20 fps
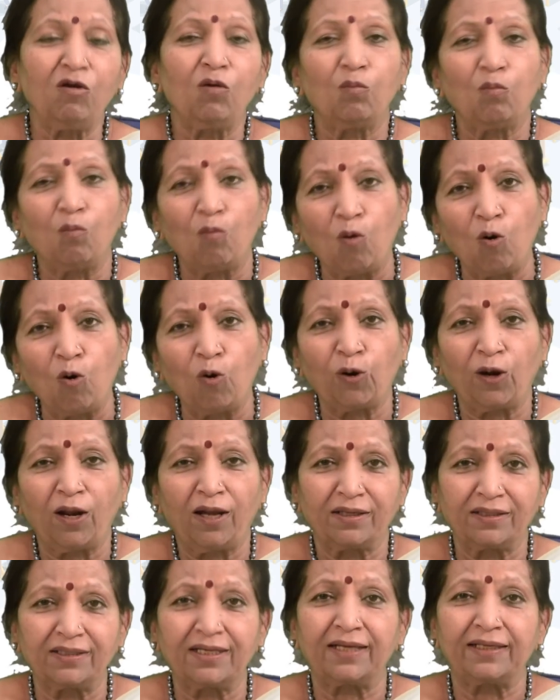more
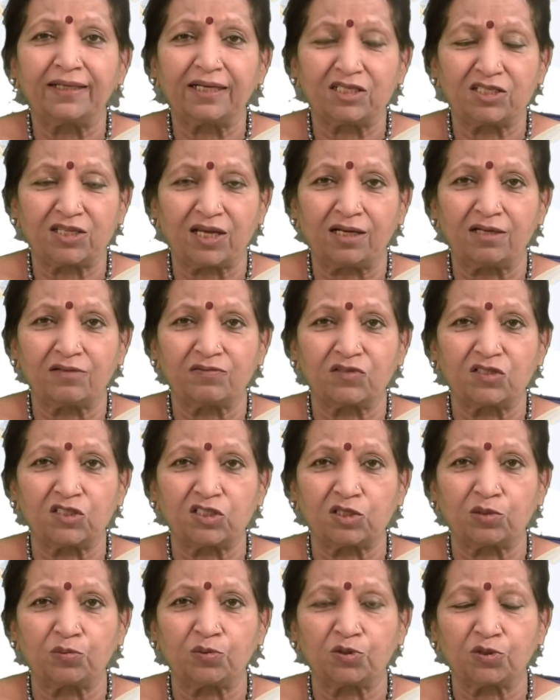direct channels of
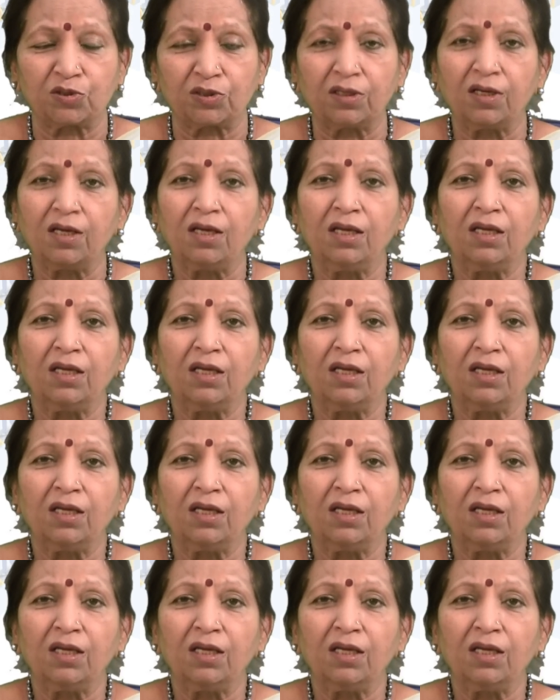distribution.